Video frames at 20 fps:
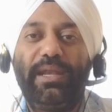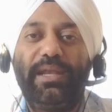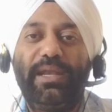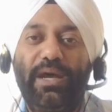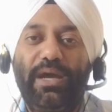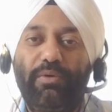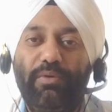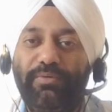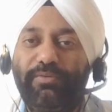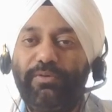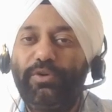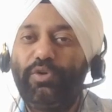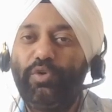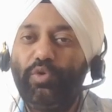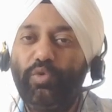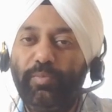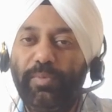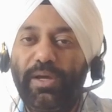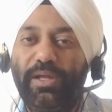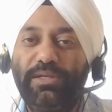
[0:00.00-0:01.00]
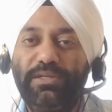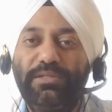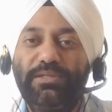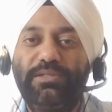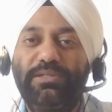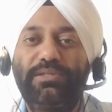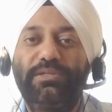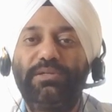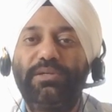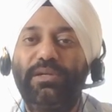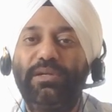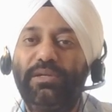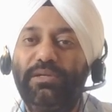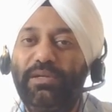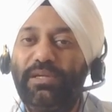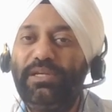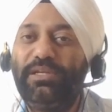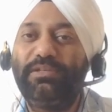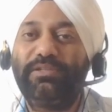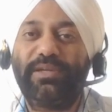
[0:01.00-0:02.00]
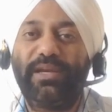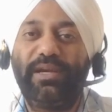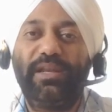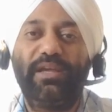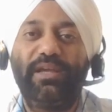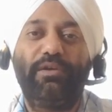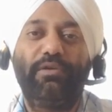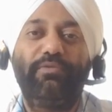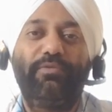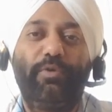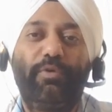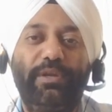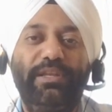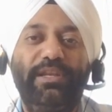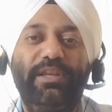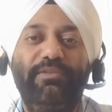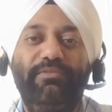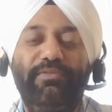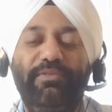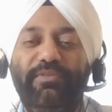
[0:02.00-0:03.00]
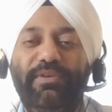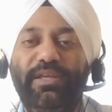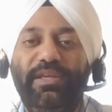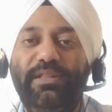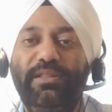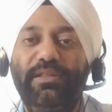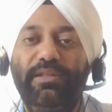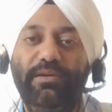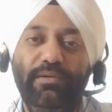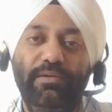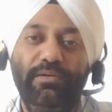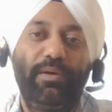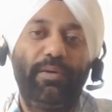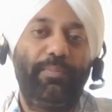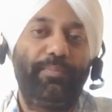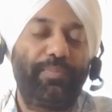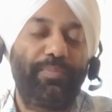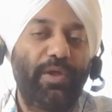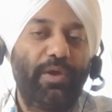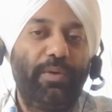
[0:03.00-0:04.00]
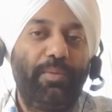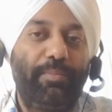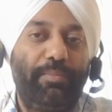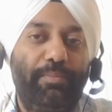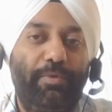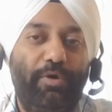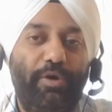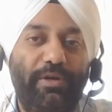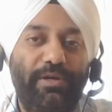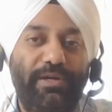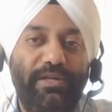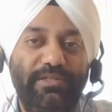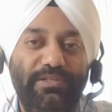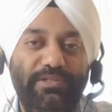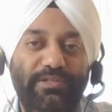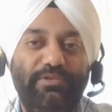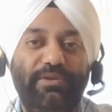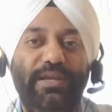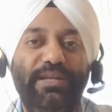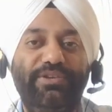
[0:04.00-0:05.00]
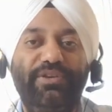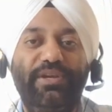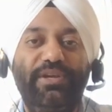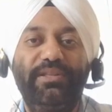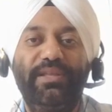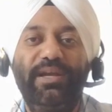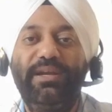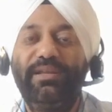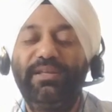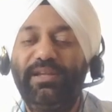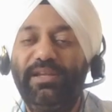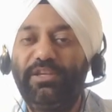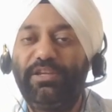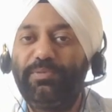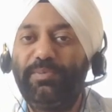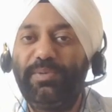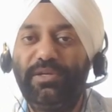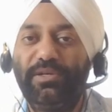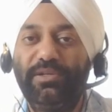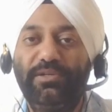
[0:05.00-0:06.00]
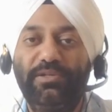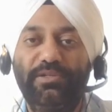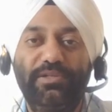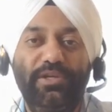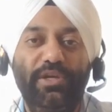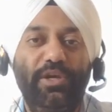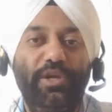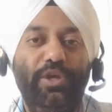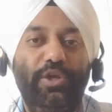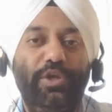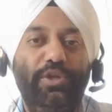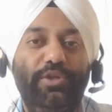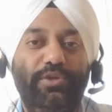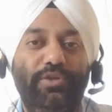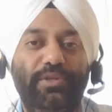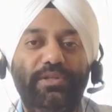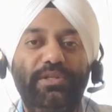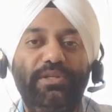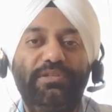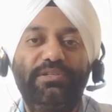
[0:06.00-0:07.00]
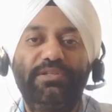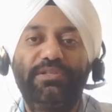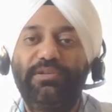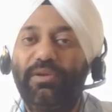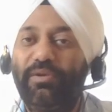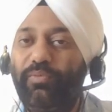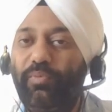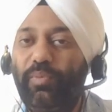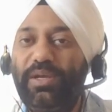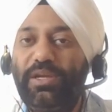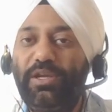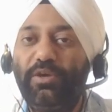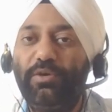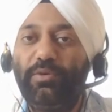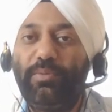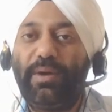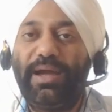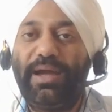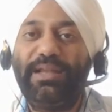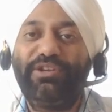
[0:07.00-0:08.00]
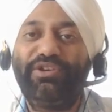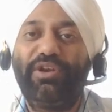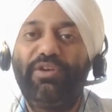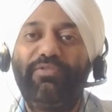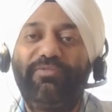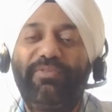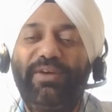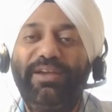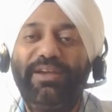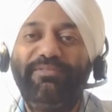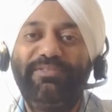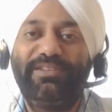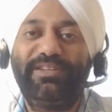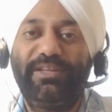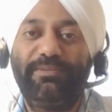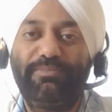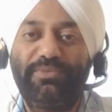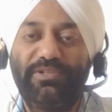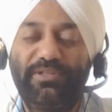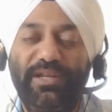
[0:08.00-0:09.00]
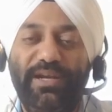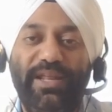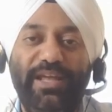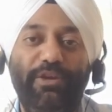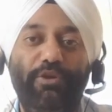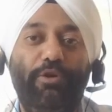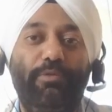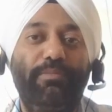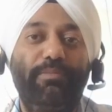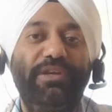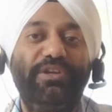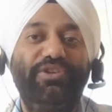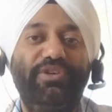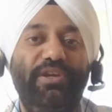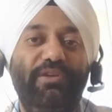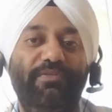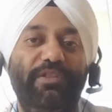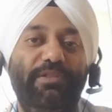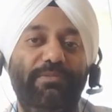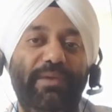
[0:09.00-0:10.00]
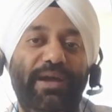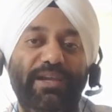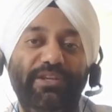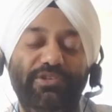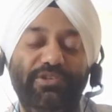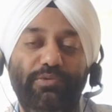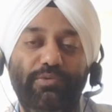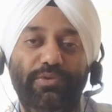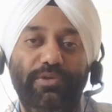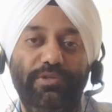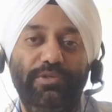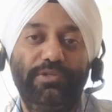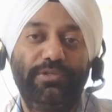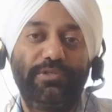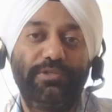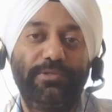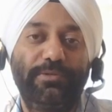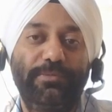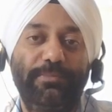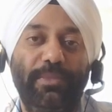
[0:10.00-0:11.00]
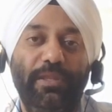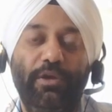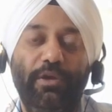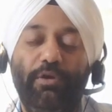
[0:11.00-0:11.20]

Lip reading: And now after 2 months, he is getting around 49.50 in the mock test. So I'll share that experience. So in this video, I'll share 5 steps that I normally share with my students,